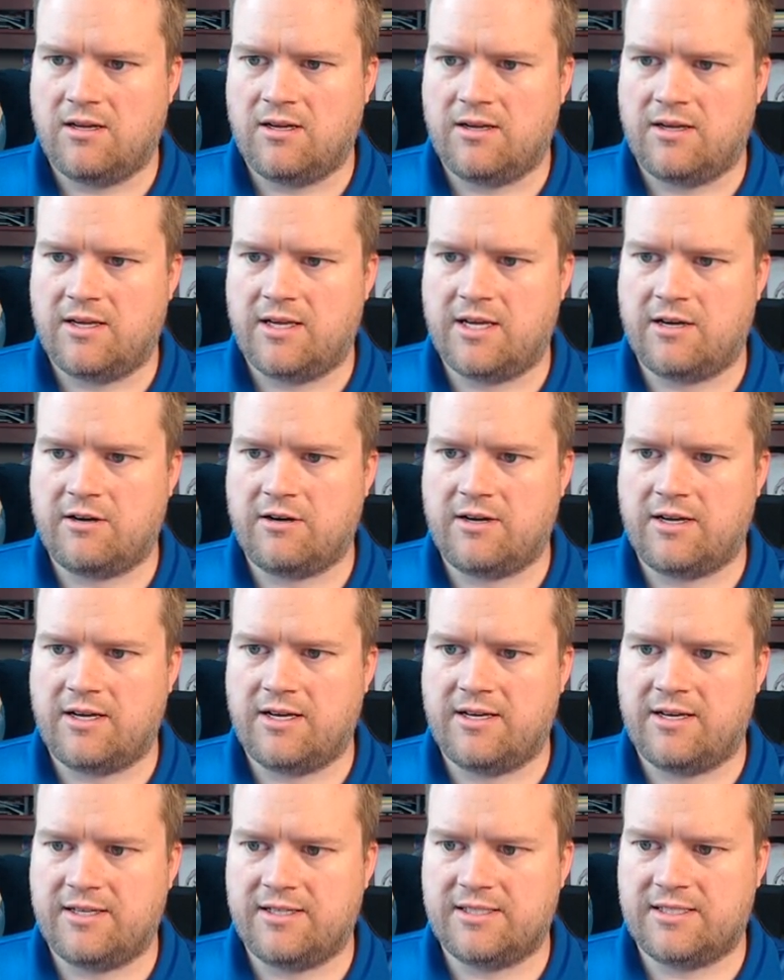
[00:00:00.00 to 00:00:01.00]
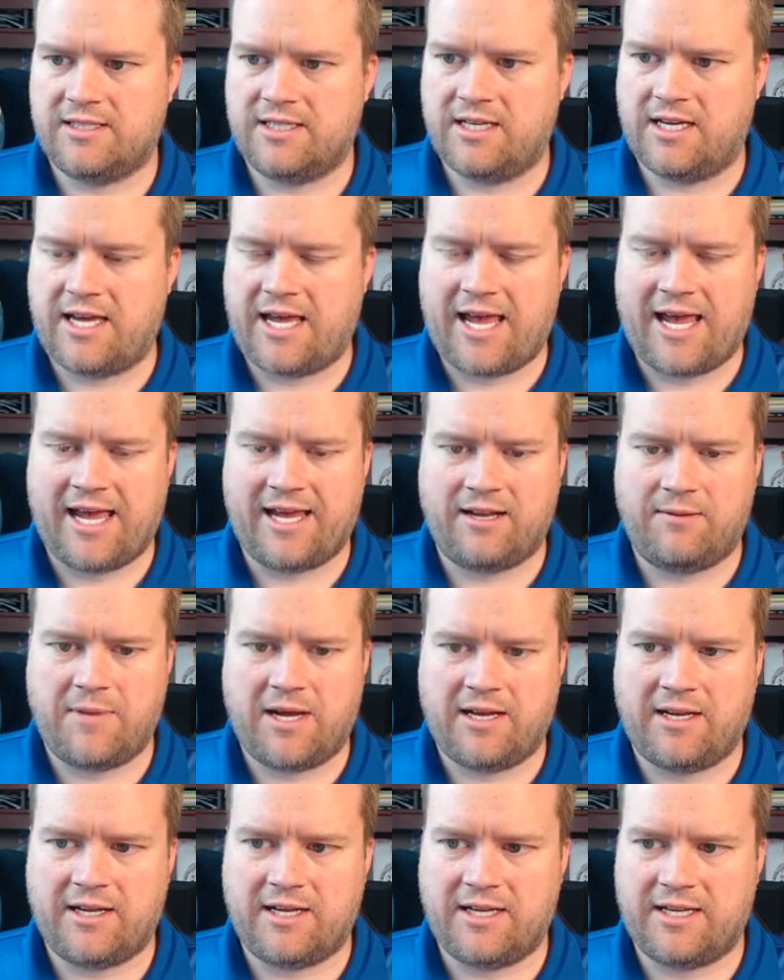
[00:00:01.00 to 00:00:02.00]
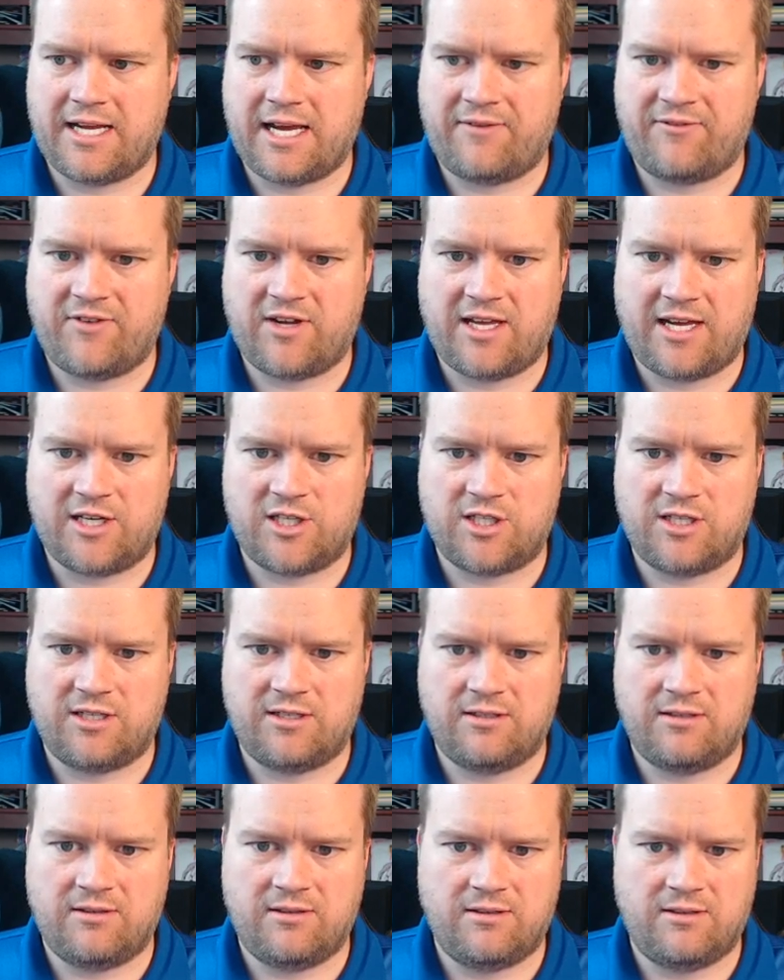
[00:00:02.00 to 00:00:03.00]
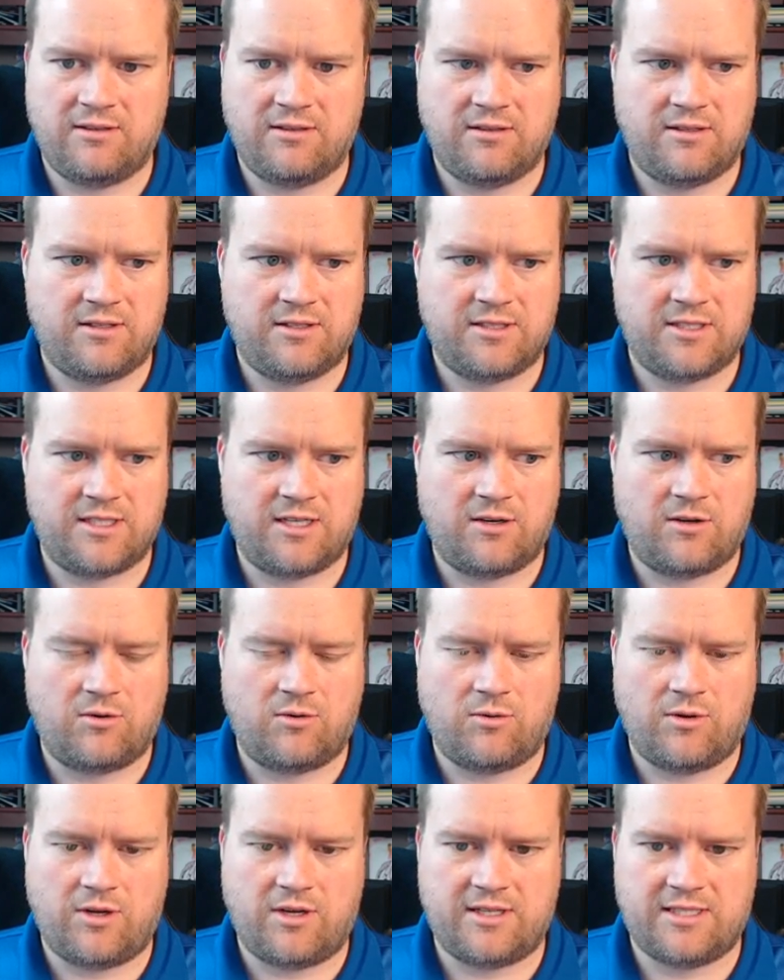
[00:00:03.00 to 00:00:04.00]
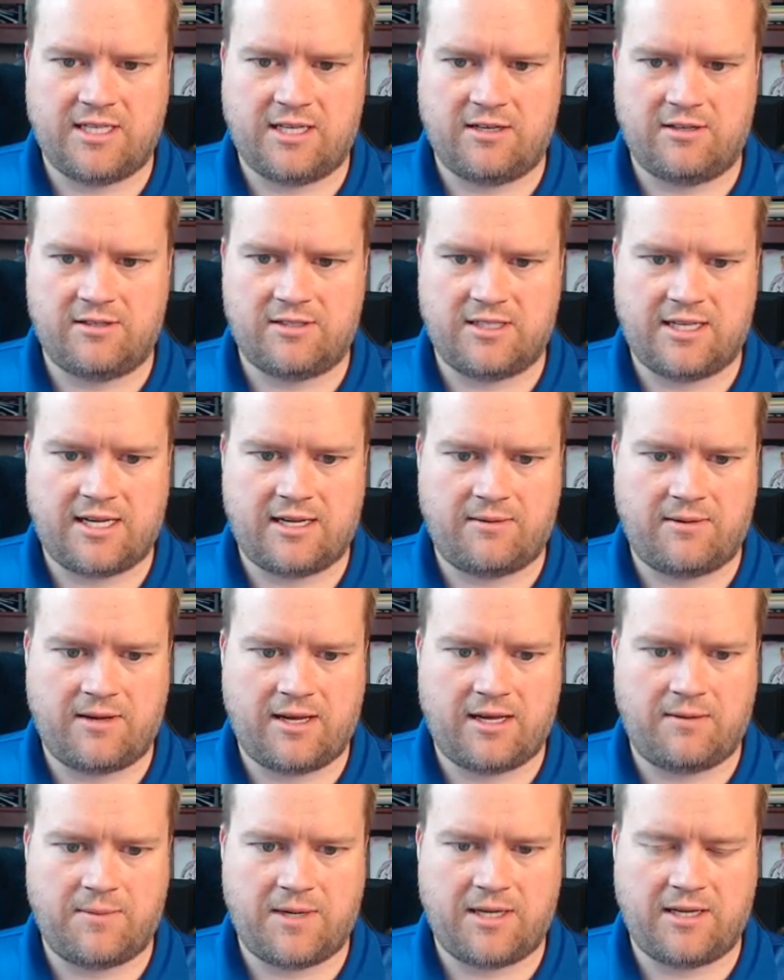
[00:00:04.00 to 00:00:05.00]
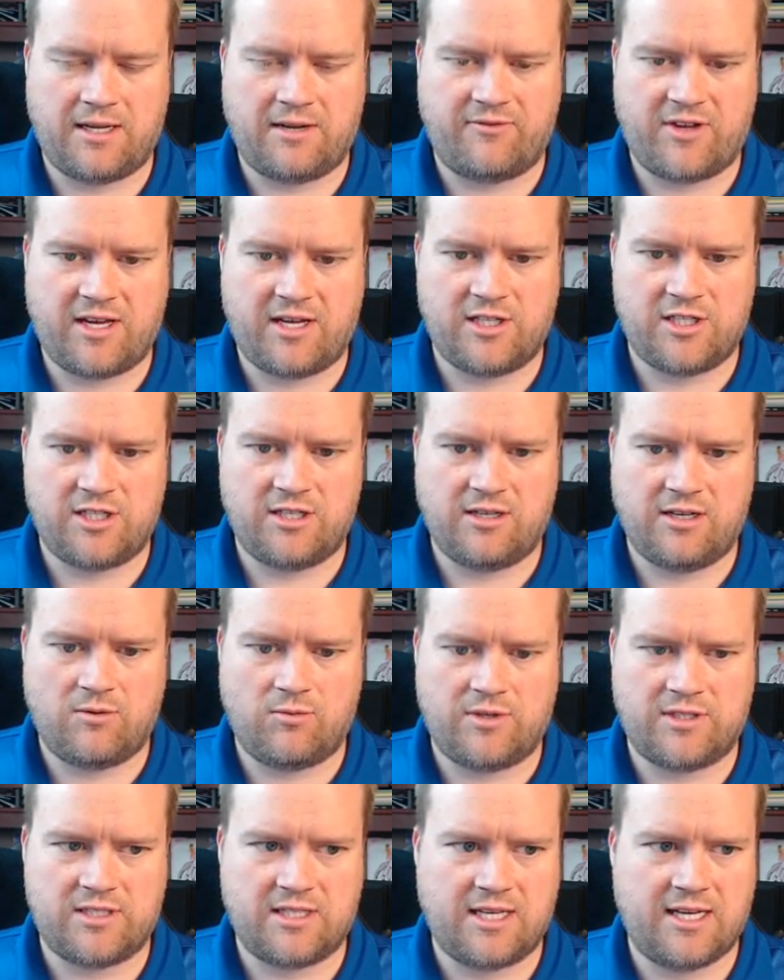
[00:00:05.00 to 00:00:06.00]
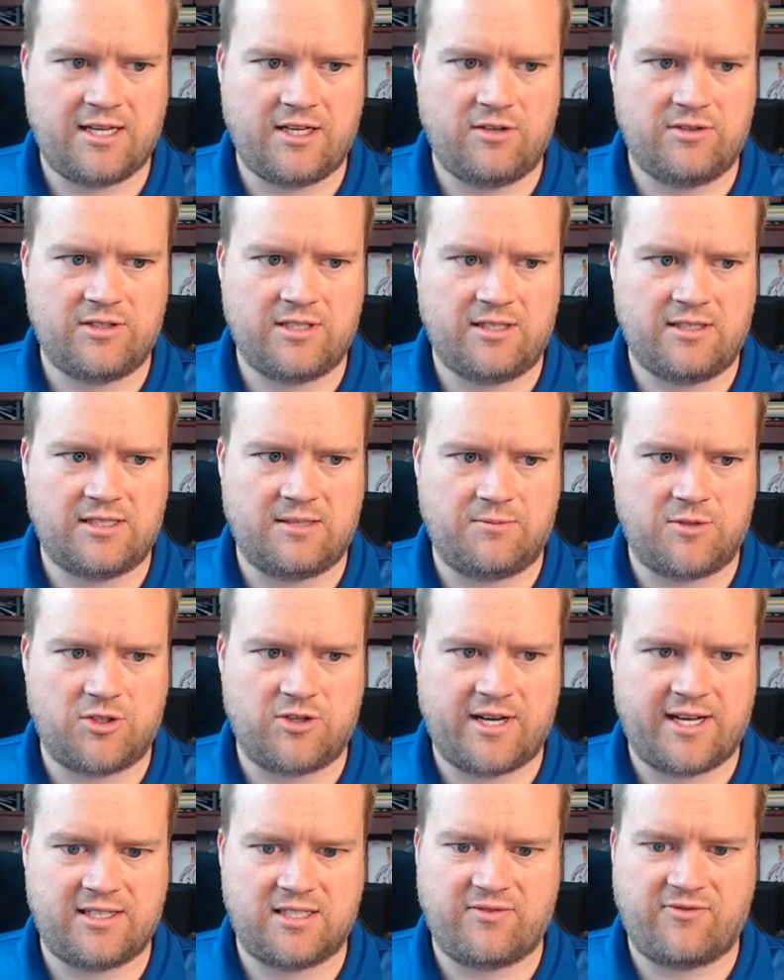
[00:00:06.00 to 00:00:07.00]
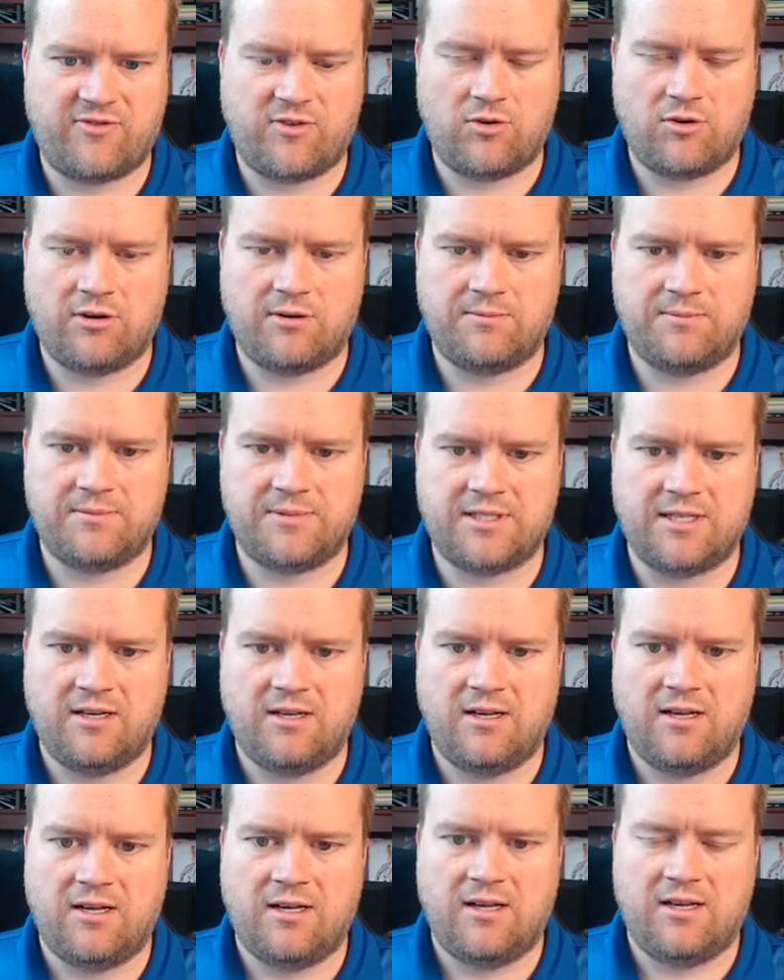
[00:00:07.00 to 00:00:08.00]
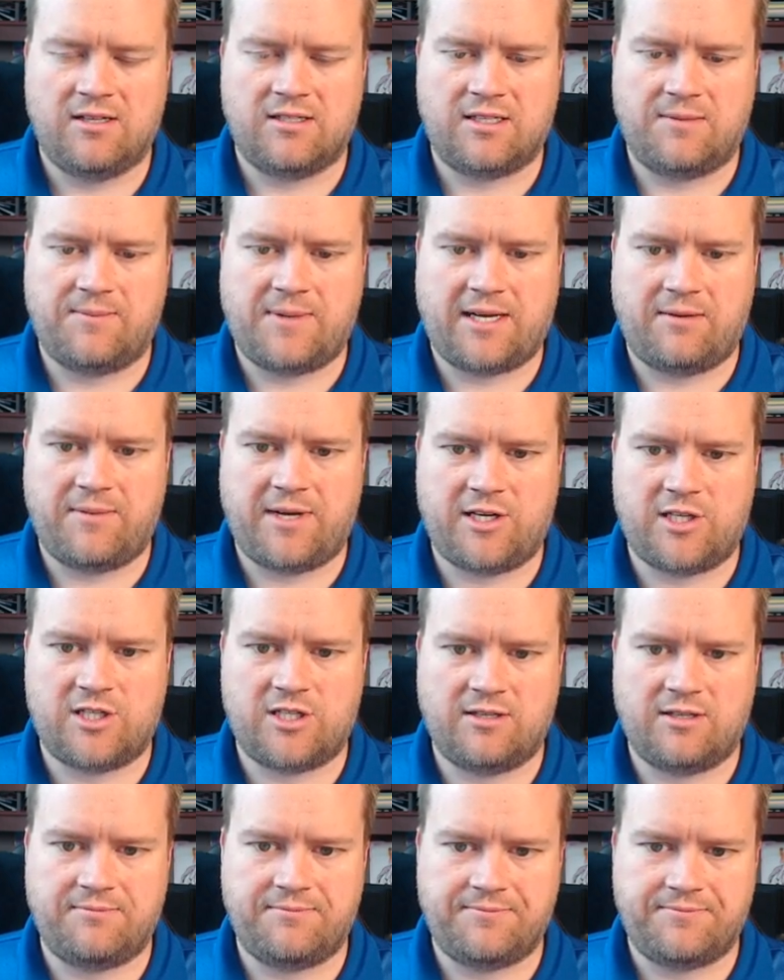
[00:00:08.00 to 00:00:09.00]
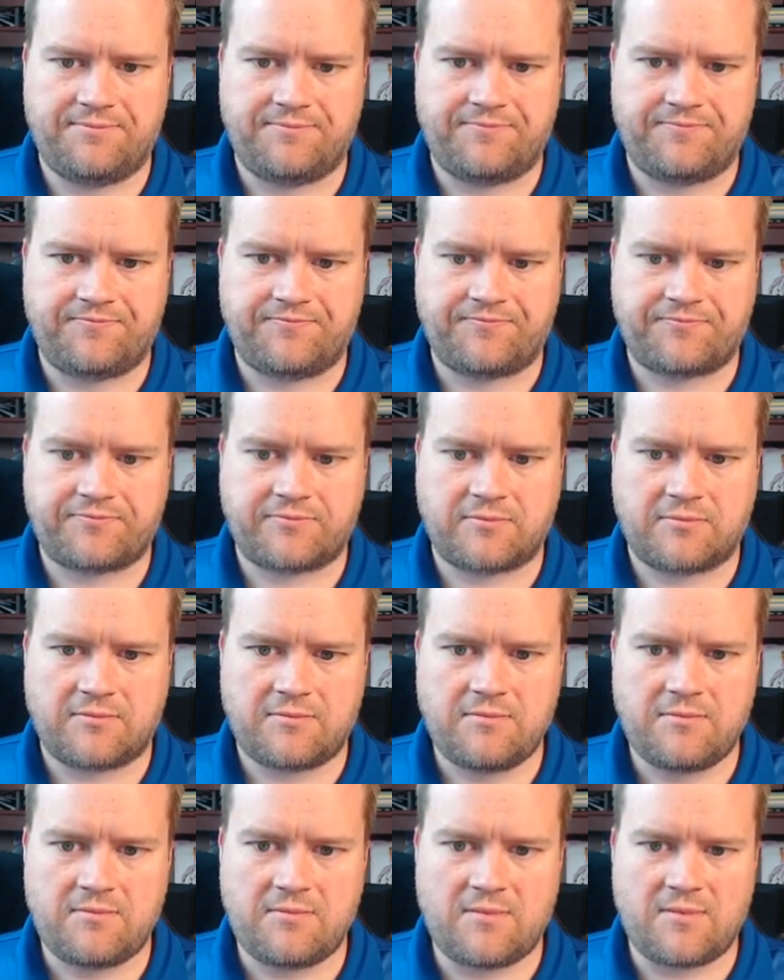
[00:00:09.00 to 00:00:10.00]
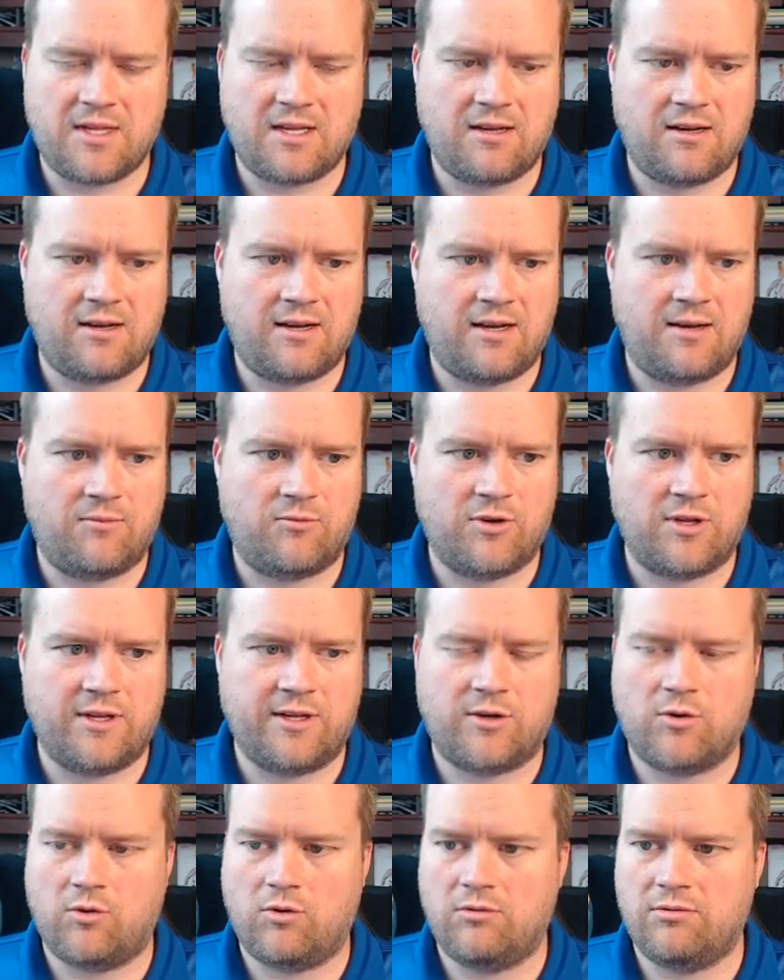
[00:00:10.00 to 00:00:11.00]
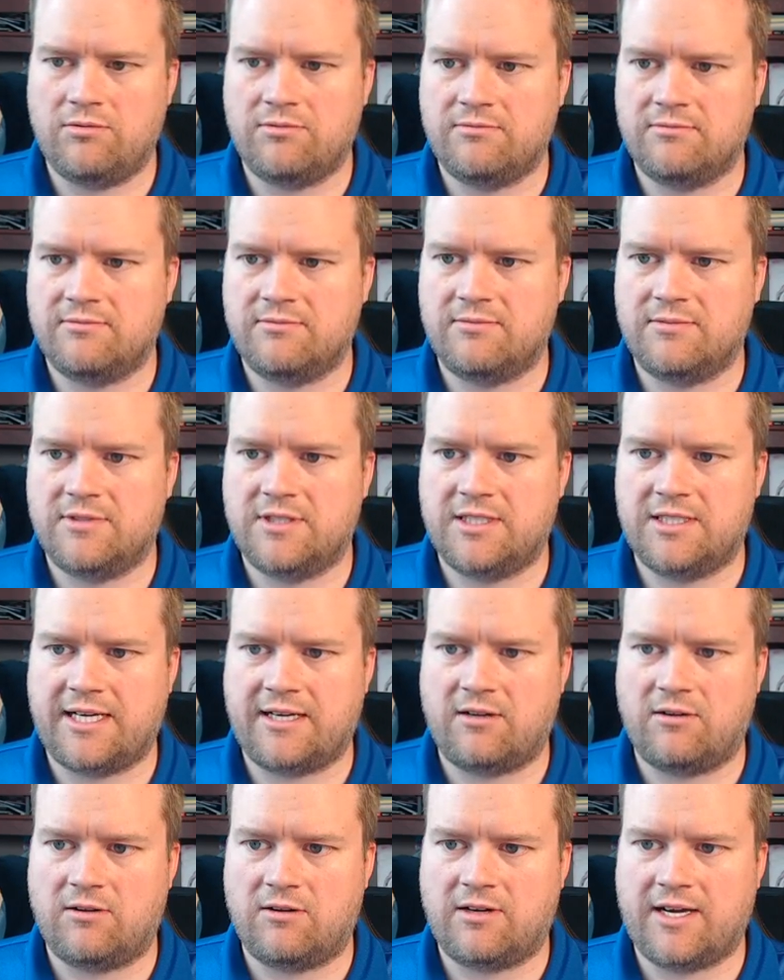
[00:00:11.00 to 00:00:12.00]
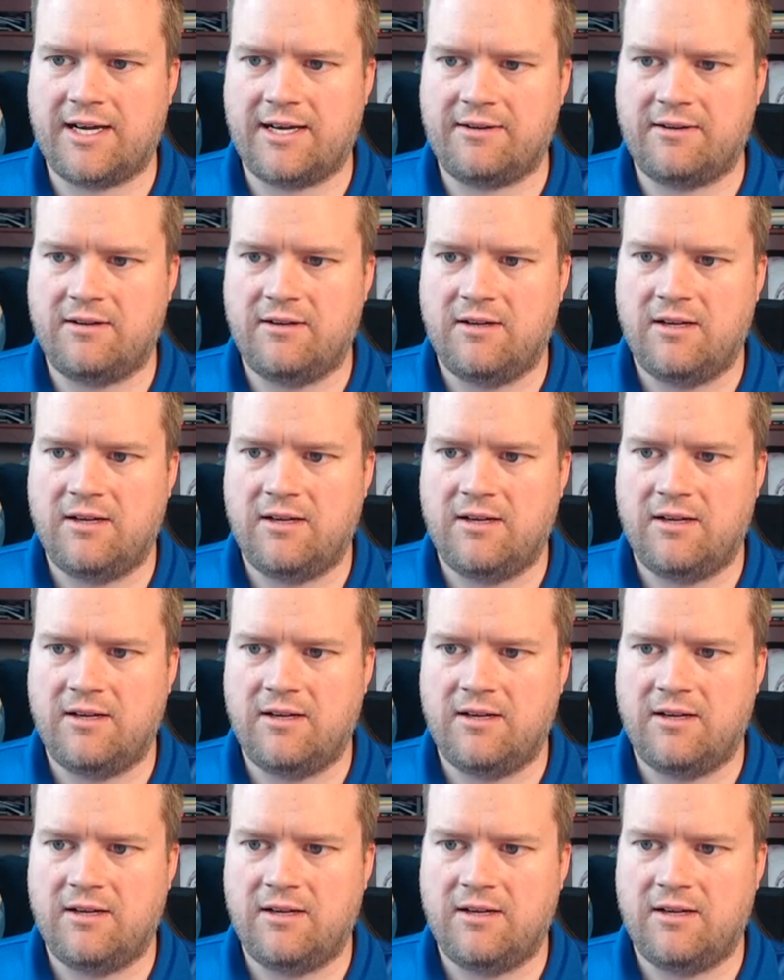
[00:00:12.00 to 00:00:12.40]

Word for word: Here is the animated navigation. So you can see here's an animated navigation here. Once again, using some transforms, some animation. Really cool to take a look at.